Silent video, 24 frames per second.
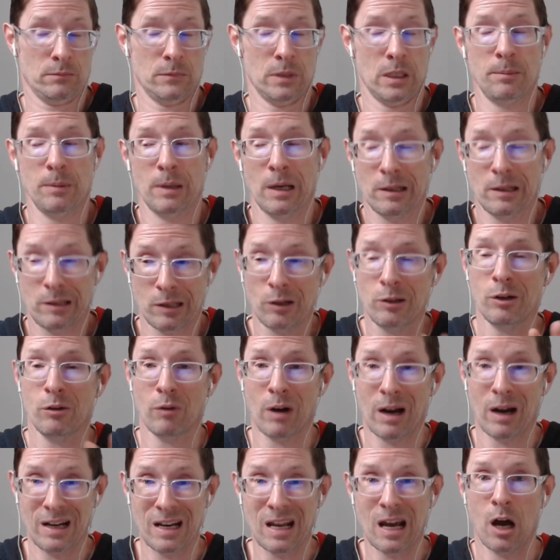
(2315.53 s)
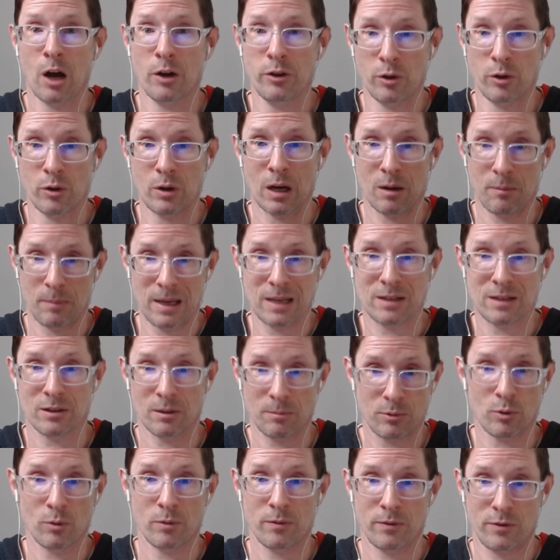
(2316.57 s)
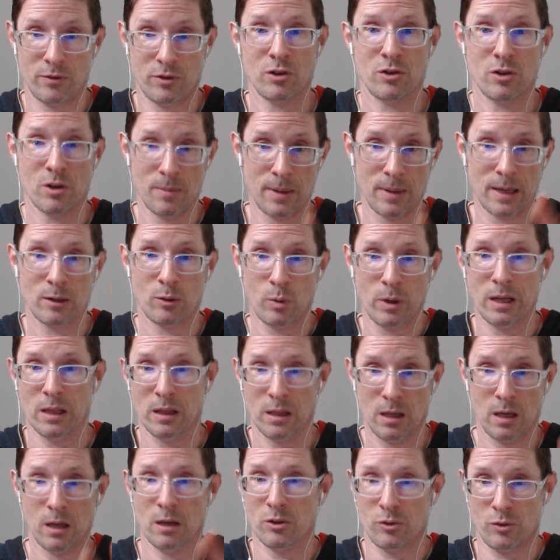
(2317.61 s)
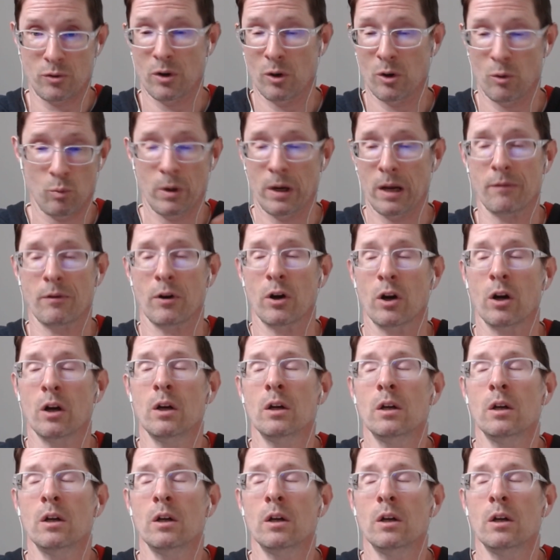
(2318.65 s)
I'm not telling you right now you got to make some sort of decision about quitting the industry or whatever.